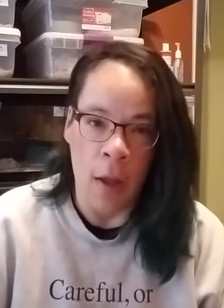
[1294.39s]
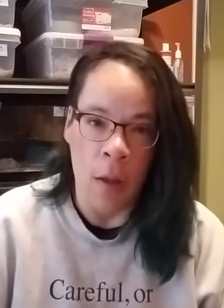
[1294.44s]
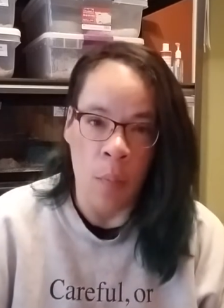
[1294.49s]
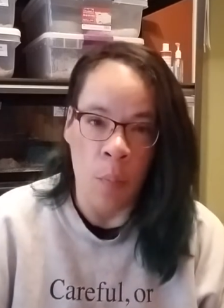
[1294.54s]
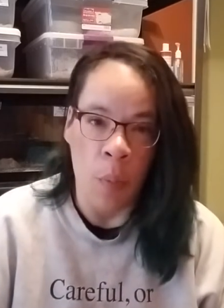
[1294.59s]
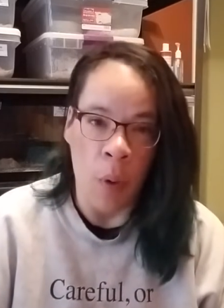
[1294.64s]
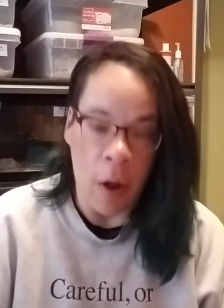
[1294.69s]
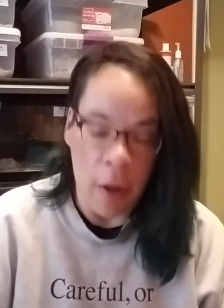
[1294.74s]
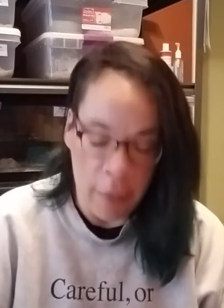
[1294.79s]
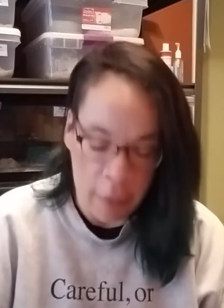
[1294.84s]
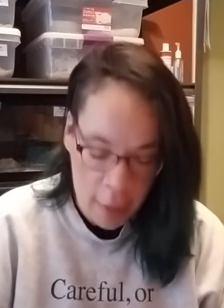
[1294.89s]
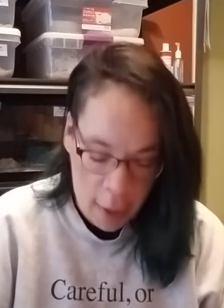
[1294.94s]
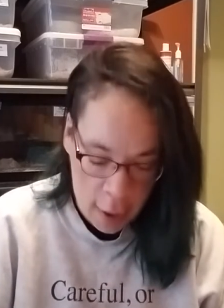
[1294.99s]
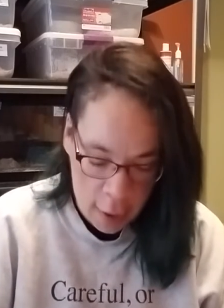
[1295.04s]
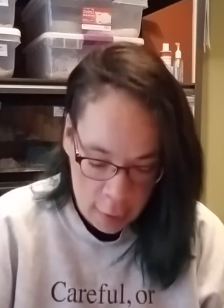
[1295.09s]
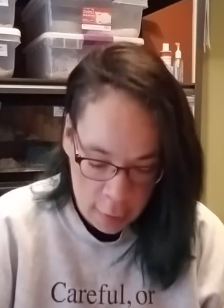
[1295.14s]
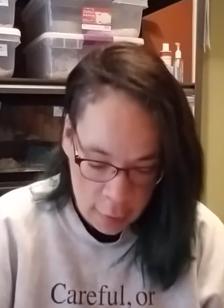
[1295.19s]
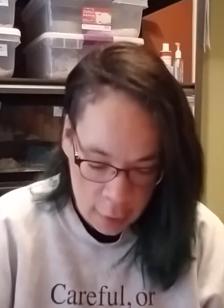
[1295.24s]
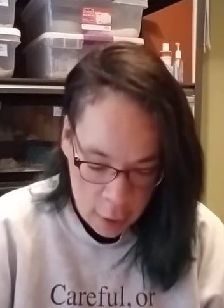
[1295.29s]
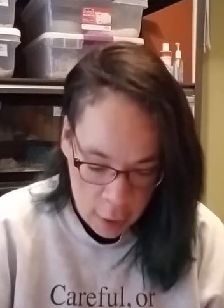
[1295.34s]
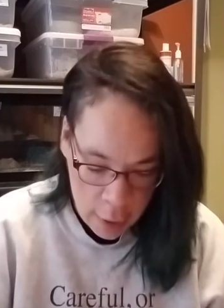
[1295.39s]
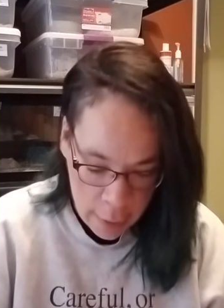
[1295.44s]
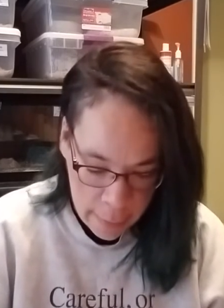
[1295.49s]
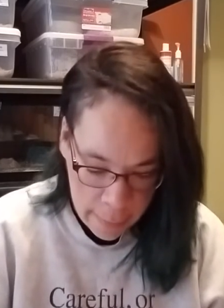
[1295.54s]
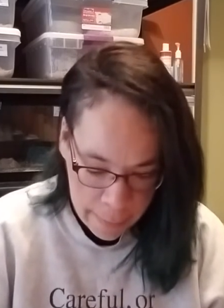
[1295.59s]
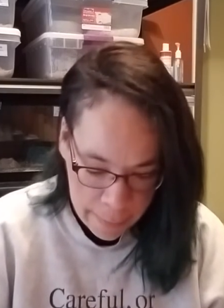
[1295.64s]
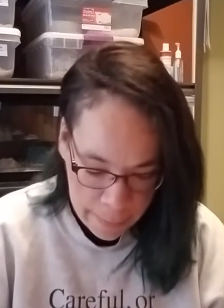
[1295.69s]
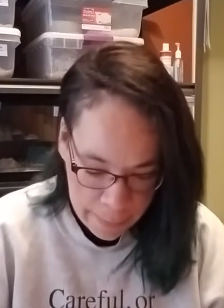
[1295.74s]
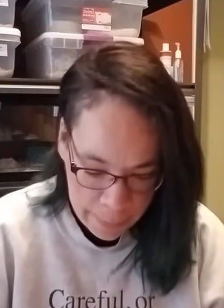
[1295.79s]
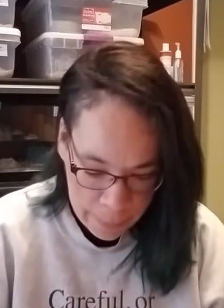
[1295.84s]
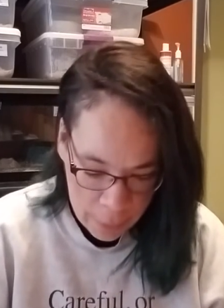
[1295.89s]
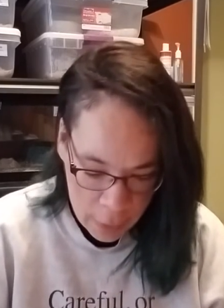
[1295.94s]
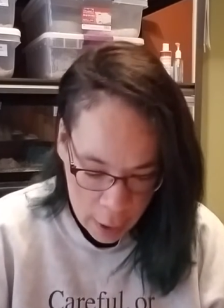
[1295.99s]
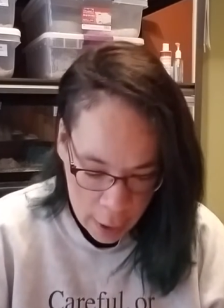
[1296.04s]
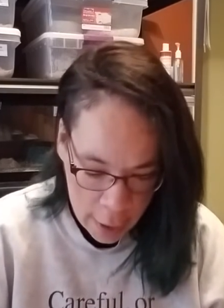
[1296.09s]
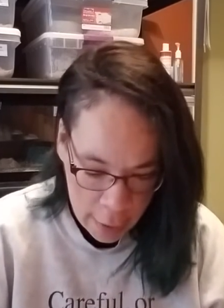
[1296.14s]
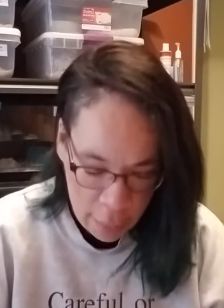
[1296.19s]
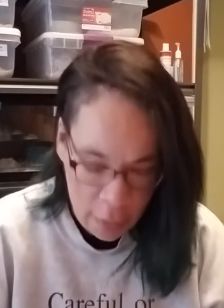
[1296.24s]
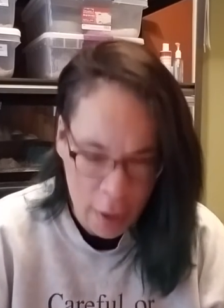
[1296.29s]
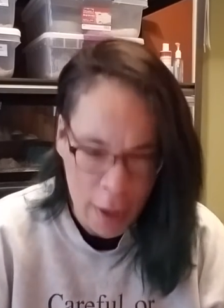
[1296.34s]
bought that.
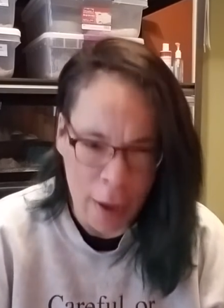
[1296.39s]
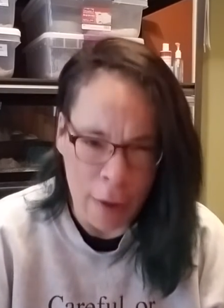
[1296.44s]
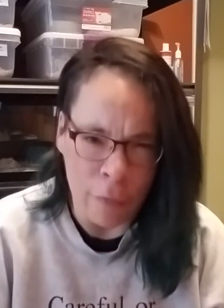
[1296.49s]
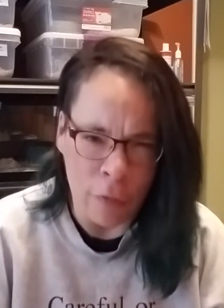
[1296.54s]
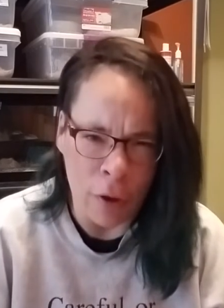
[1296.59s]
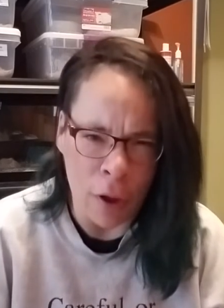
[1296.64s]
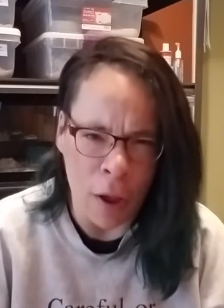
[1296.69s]
I think I've